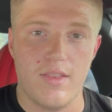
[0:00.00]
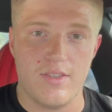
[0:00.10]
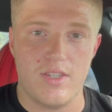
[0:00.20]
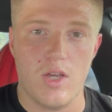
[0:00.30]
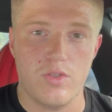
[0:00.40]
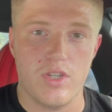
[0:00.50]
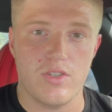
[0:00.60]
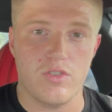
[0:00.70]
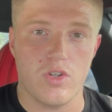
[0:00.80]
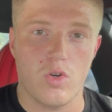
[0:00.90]

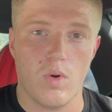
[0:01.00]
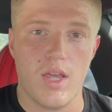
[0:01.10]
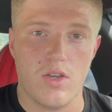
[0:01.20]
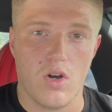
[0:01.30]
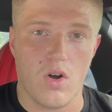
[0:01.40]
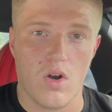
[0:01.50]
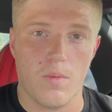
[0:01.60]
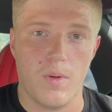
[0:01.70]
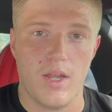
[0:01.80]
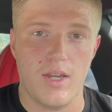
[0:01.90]
Z06, is a great car,
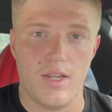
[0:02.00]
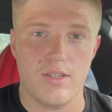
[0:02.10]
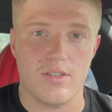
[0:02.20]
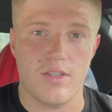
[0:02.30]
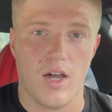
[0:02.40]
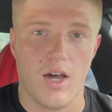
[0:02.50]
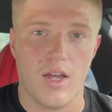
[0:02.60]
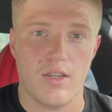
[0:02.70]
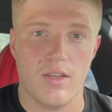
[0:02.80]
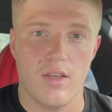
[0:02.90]
but it is not